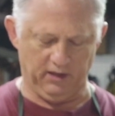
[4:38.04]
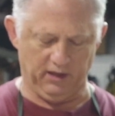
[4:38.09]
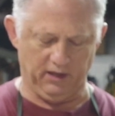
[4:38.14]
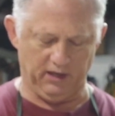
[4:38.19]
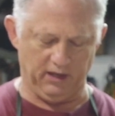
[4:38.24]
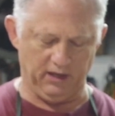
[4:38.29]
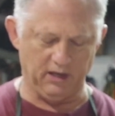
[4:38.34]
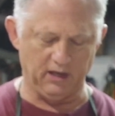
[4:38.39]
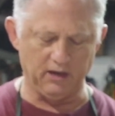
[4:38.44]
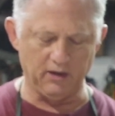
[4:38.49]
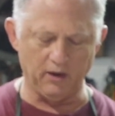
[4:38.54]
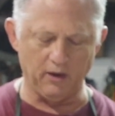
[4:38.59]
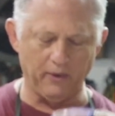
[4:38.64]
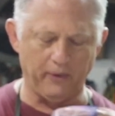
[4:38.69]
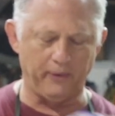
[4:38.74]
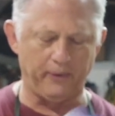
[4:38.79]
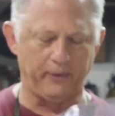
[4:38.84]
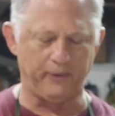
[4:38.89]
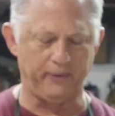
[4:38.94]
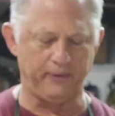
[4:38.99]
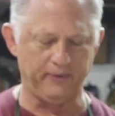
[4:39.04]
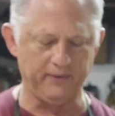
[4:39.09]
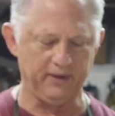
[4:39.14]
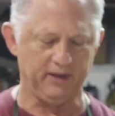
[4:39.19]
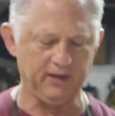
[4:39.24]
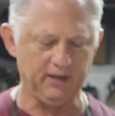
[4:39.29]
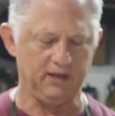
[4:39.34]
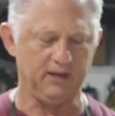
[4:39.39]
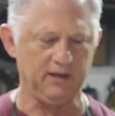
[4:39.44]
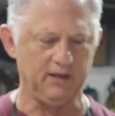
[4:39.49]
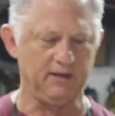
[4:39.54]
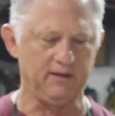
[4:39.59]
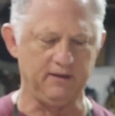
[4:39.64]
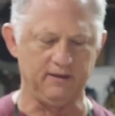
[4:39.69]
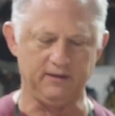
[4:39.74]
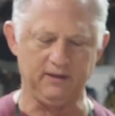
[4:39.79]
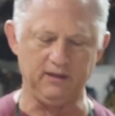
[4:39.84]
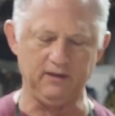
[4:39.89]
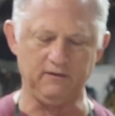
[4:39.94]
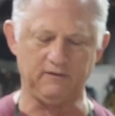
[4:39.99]
And
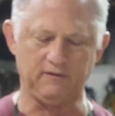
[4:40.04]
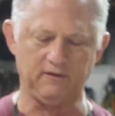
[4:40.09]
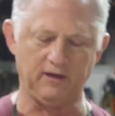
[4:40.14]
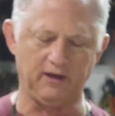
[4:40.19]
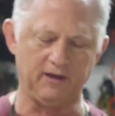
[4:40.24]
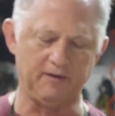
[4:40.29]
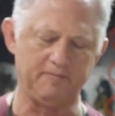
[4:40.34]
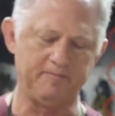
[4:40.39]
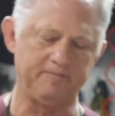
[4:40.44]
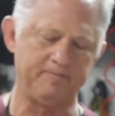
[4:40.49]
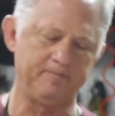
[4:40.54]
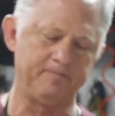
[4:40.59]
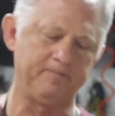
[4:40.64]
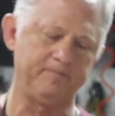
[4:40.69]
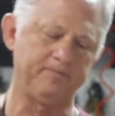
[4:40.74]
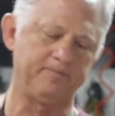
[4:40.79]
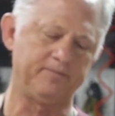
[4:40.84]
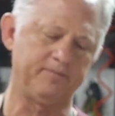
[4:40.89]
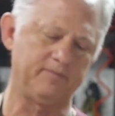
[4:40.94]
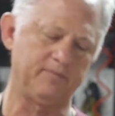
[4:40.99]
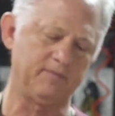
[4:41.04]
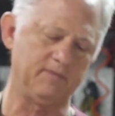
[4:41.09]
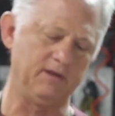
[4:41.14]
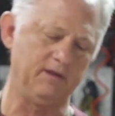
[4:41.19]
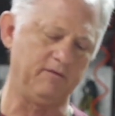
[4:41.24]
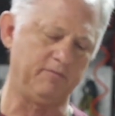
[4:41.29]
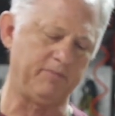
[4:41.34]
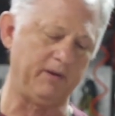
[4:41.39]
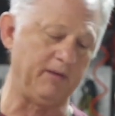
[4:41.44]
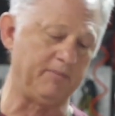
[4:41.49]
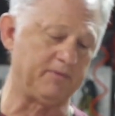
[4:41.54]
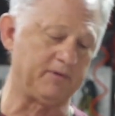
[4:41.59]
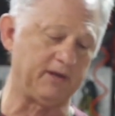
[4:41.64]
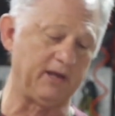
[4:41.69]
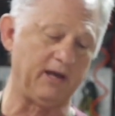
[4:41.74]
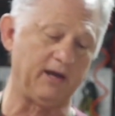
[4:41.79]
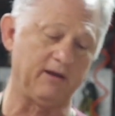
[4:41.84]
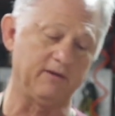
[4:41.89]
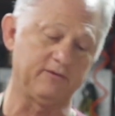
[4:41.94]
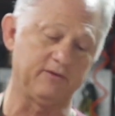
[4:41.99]
these paper
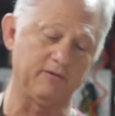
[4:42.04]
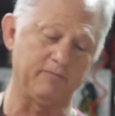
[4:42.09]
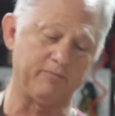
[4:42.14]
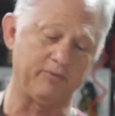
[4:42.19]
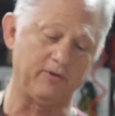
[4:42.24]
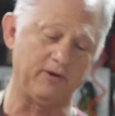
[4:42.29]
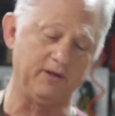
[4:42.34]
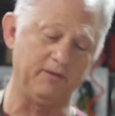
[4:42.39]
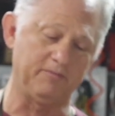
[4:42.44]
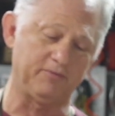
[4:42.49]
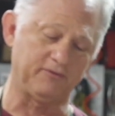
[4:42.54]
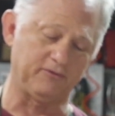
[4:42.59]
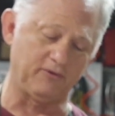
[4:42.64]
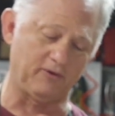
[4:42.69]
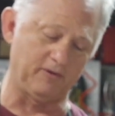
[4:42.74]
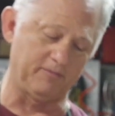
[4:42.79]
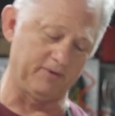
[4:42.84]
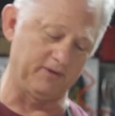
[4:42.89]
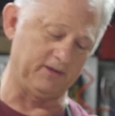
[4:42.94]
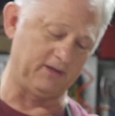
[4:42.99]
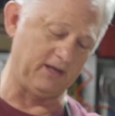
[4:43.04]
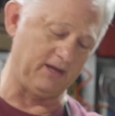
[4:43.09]
towels are pretty absorbent.